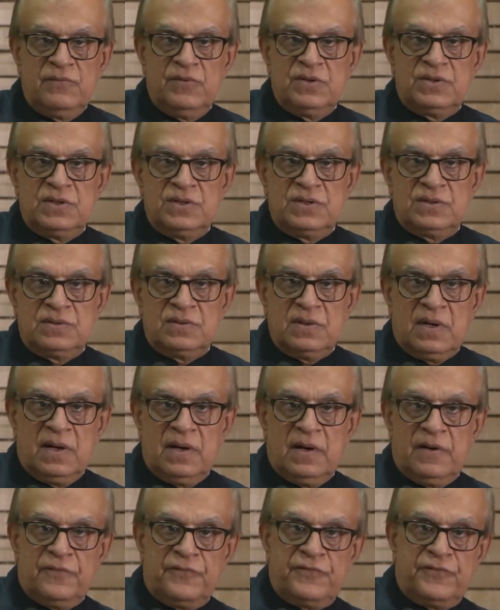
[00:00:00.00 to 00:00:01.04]
which is
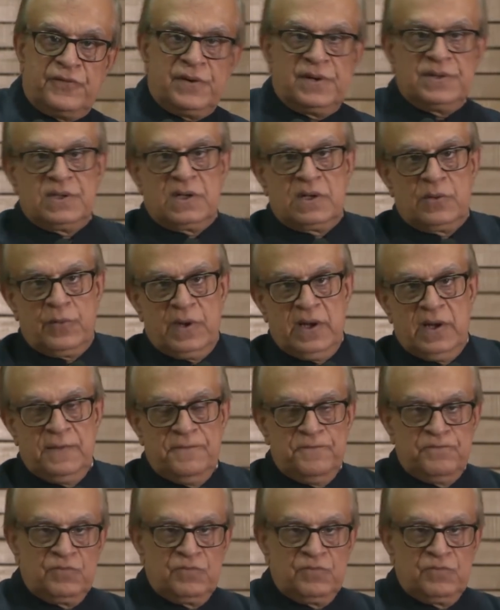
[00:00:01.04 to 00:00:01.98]
further away